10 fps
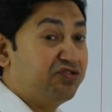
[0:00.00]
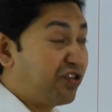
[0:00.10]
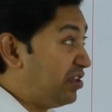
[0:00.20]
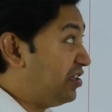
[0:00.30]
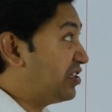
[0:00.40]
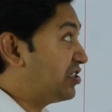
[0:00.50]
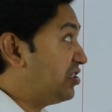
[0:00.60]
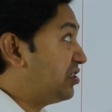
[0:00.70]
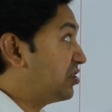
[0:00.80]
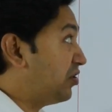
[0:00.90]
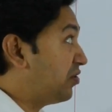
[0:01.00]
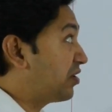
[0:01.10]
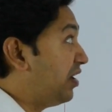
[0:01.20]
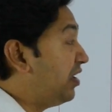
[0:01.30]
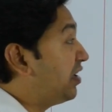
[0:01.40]
transactions,
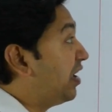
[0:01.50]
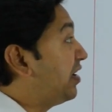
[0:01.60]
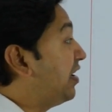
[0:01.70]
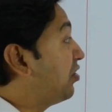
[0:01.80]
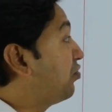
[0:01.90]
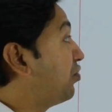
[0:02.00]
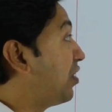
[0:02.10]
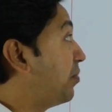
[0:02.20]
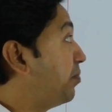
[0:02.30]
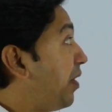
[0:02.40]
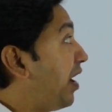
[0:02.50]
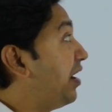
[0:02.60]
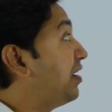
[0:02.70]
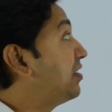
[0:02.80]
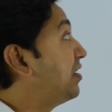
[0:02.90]
okay? Then here total
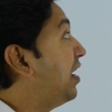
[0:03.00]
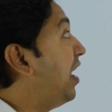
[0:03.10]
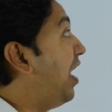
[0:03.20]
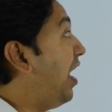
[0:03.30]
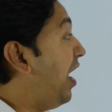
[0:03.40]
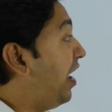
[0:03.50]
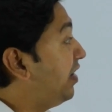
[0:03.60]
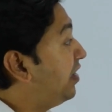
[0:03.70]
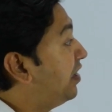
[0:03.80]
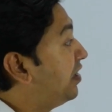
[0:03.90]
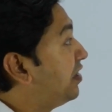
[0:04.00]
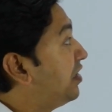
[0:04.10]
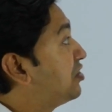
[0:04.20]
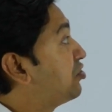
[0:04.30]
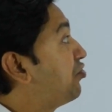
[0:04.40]
paid, and
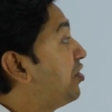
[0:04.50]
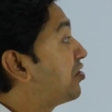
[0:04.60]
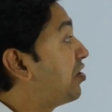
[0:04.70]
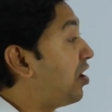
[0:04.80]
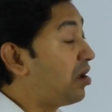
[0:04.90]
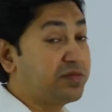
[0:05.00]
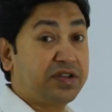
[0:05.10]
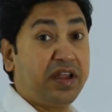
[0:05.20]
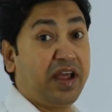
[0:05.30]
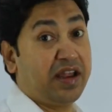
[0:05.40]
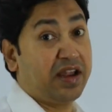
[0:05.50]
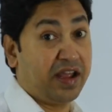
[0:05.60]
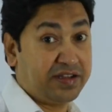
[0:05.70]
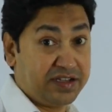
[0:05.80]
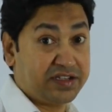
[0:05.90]
these three columns are
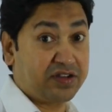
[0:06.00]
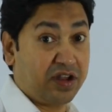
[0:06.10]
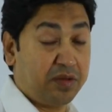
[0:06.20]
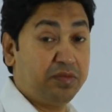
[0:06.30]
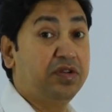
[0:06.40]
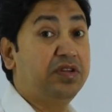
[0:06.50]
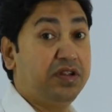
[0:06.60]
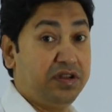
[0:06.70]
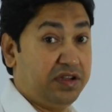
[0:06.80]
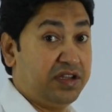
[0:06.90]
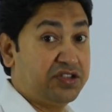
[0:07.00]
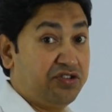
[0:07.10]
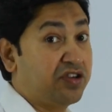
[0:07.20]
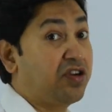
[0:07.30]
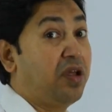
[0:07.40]
analysis column. These
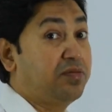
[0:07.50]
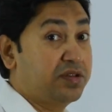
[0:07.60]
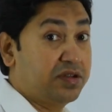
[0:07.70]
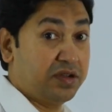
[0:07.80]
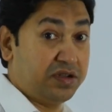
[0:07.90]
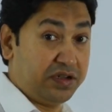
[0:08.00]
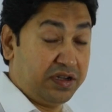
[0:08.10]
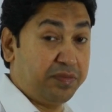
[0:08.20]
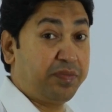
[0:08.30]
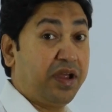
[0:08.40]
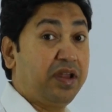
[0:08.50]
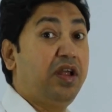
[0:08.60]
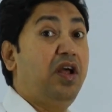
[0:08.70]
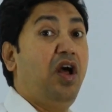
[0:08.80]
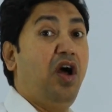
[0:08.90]
three columns
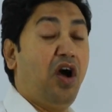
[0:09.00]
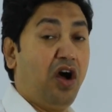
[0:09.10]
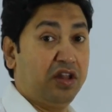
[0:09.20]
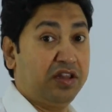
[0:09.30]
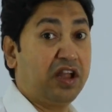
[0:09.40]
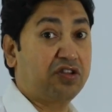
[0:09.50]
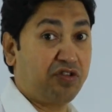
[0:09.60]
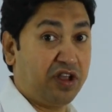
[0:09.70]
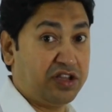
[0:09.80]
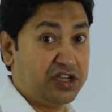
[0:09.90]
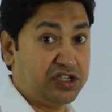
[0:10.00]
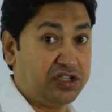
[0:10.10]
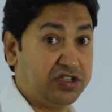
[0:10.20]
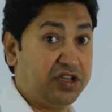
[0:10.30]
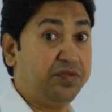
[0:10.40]
depend on the
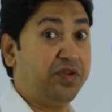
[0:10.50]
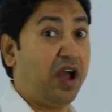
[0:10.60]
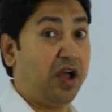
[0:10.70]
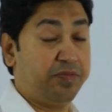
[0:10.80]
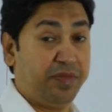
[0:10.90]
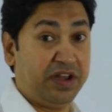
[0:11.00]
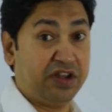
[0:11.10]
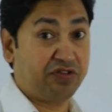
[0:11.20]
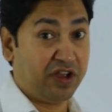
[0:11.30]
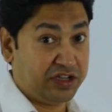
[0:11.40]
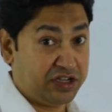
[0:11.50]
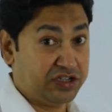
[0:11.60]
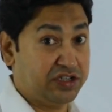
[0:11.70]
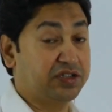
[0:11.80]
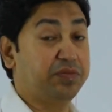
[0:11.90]
transactions. If you have many
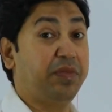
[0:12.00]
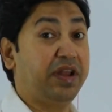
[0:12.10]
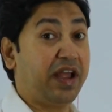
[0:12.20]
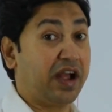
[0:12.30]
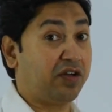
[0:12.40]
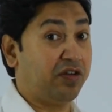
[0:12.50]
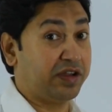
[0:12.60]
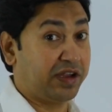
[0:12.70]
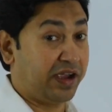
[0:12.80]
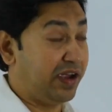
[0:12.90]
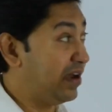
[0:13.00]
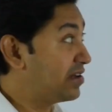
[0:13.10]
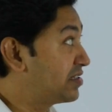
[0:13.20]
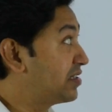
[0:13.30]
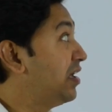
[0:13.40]
transactions, many accounting
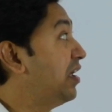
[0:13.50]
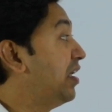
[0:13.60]
heads,